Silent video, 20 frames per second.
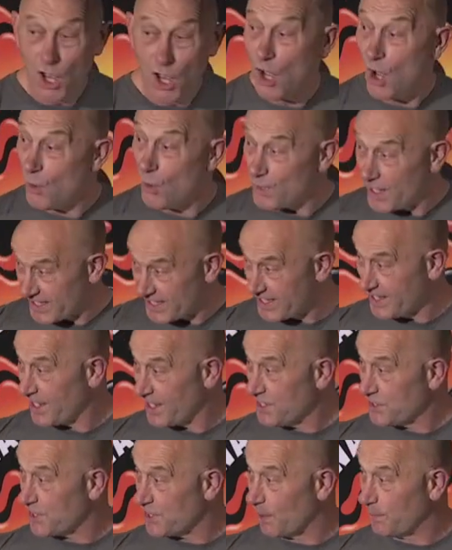Oh, that's a nice
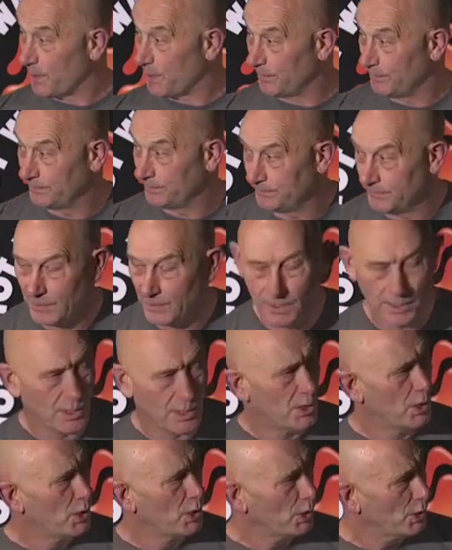top.
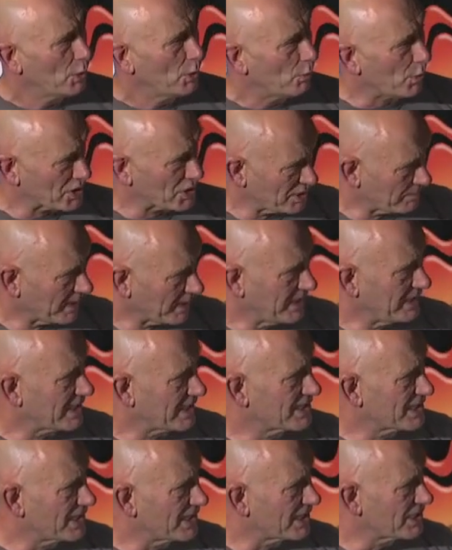What do you mean that's
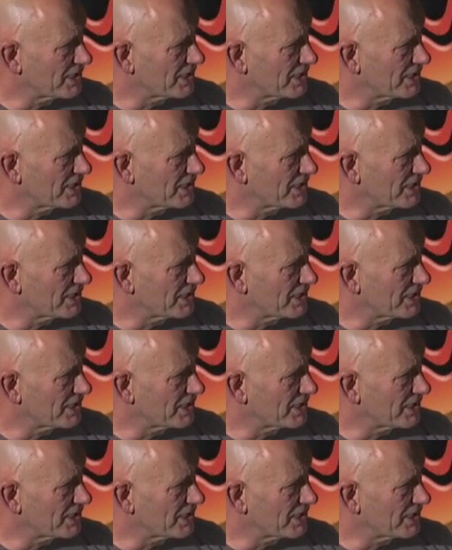a nice